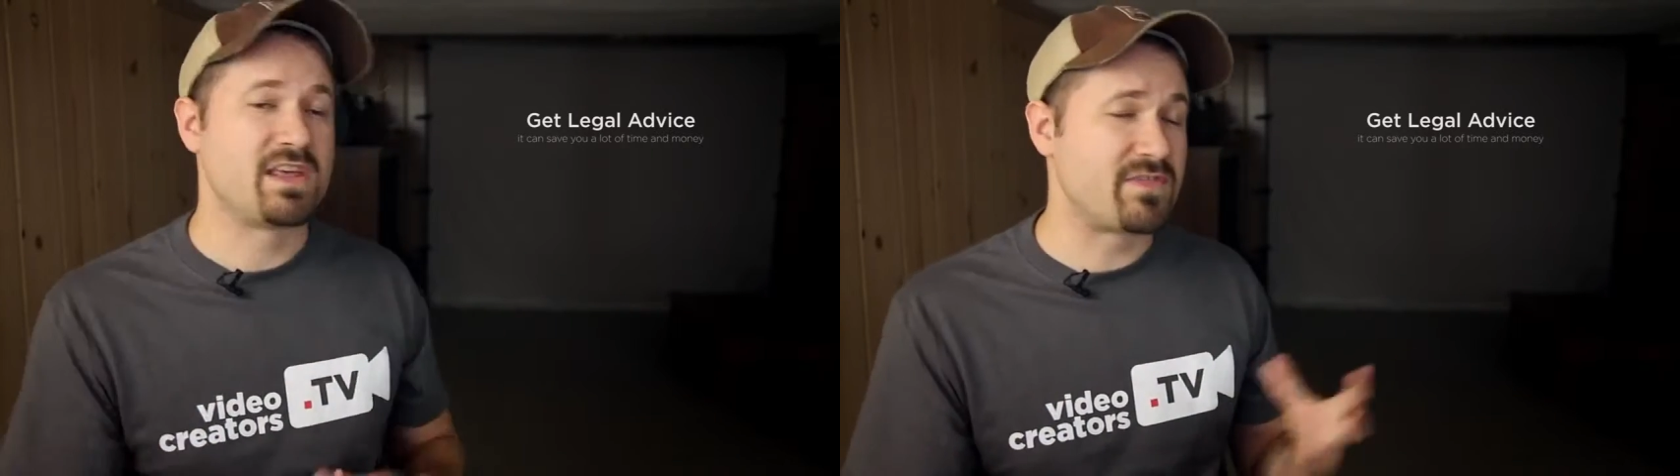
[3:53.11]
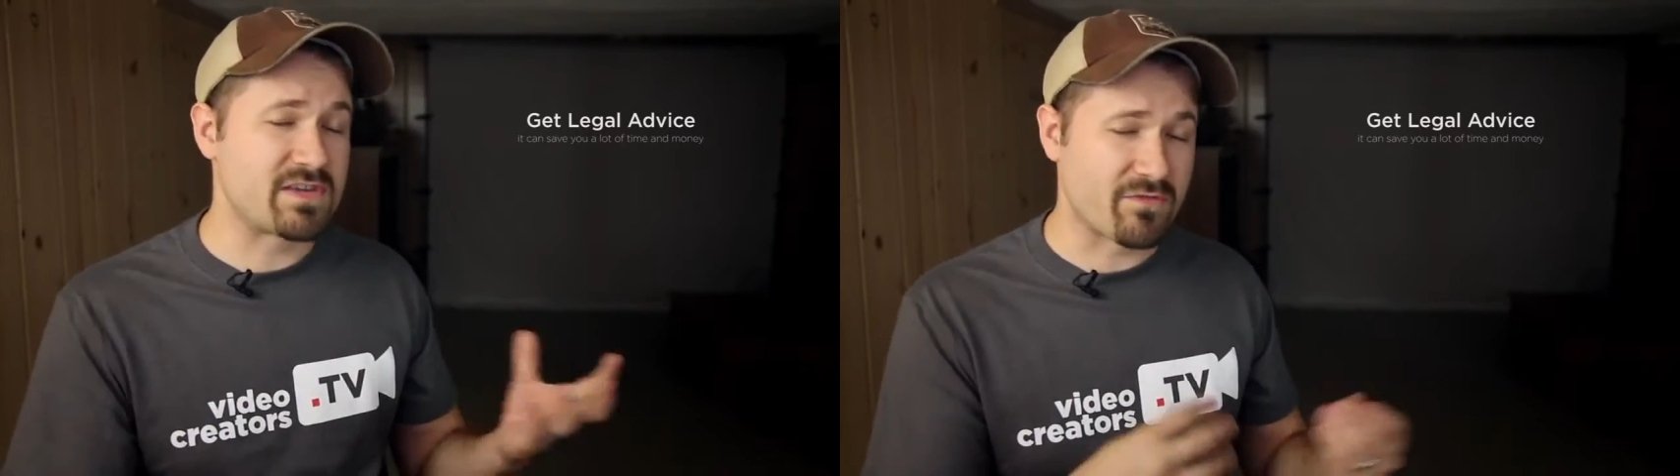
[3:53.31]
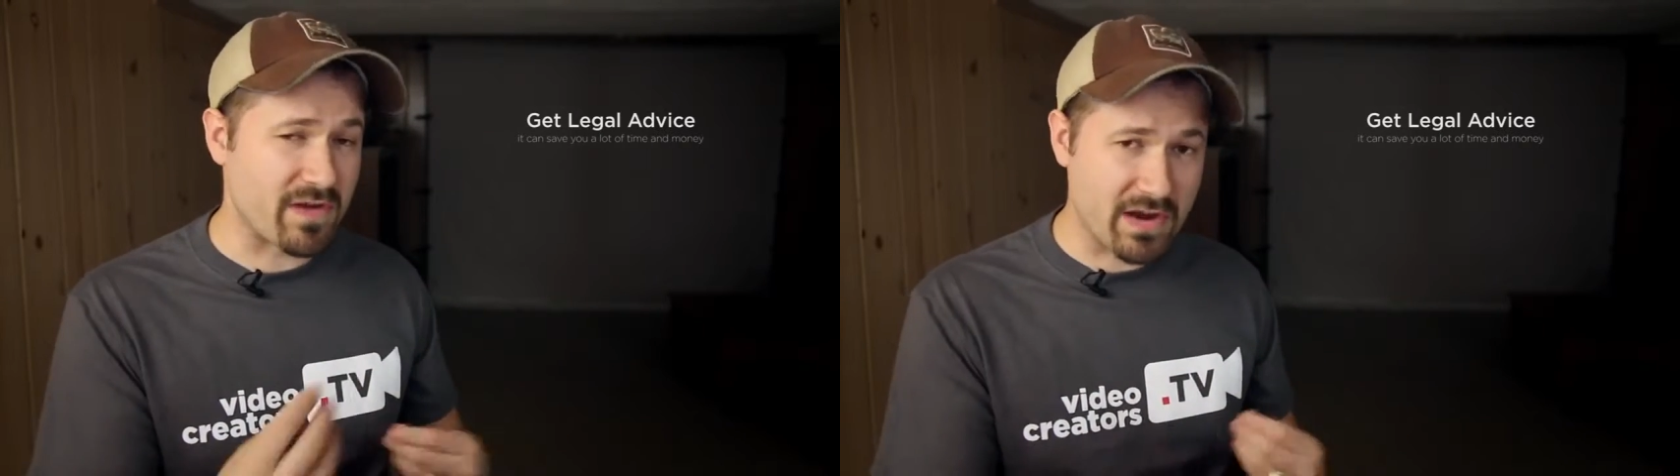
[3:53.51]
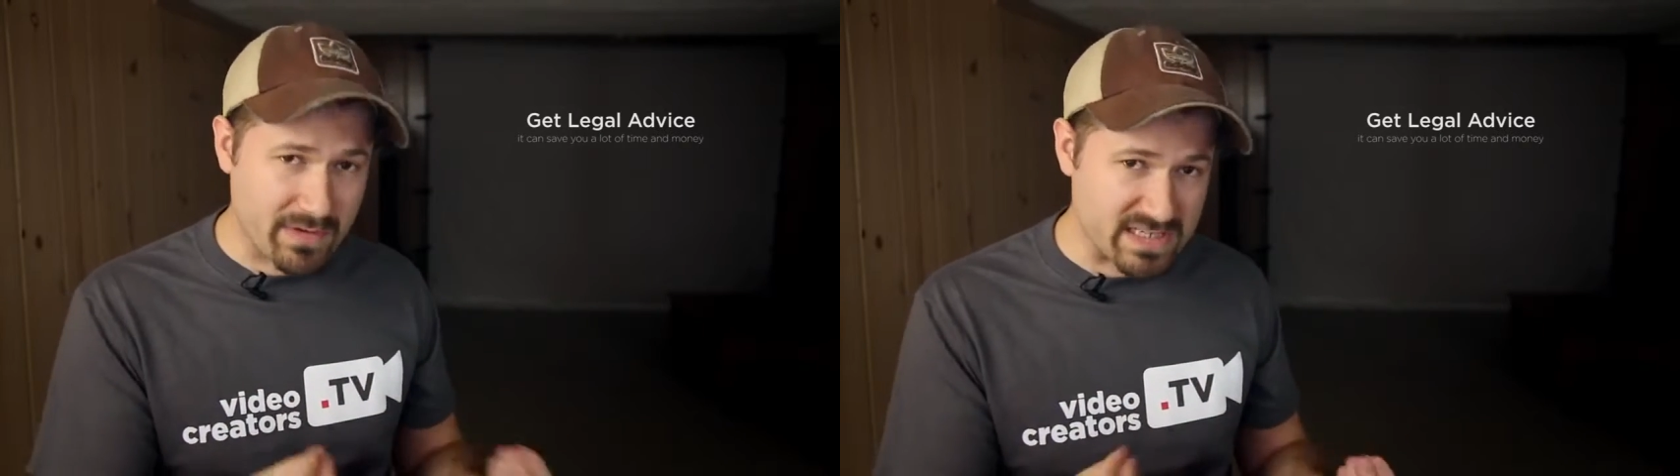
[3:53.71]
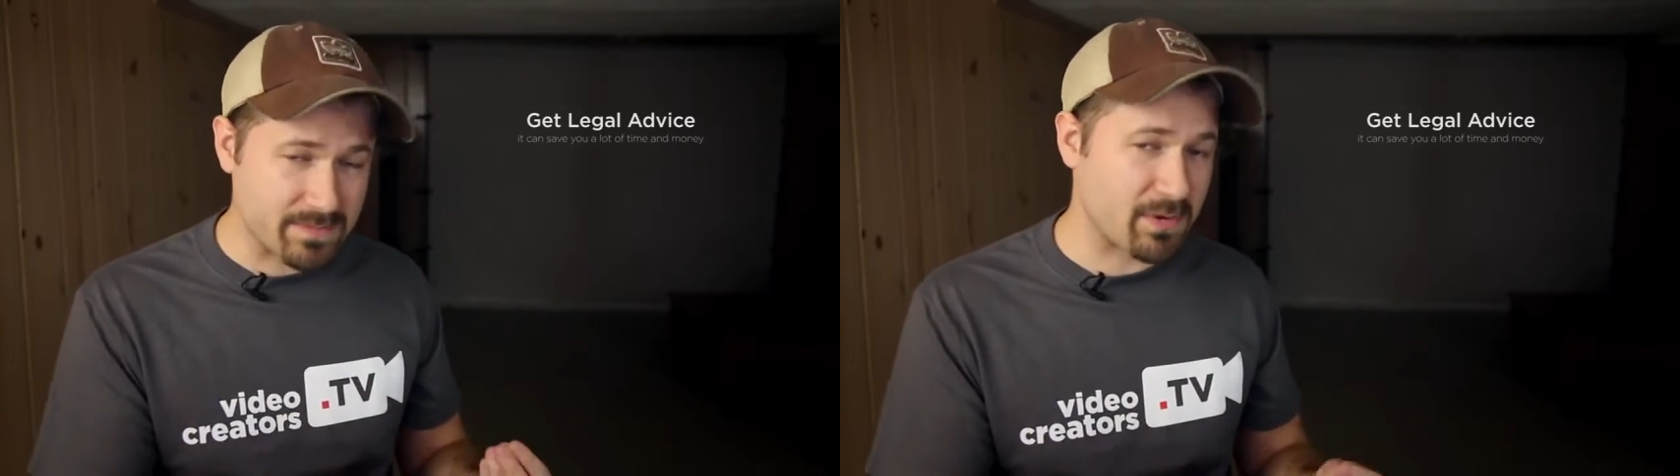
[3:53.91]
His fees are very
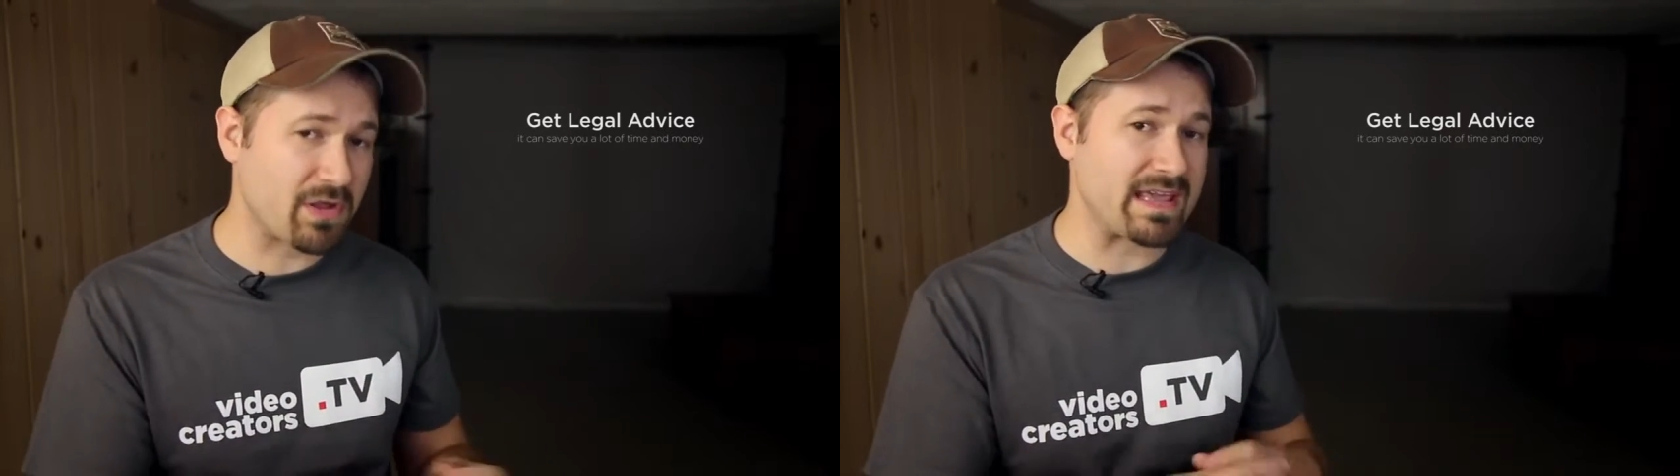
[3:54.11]
reasonable,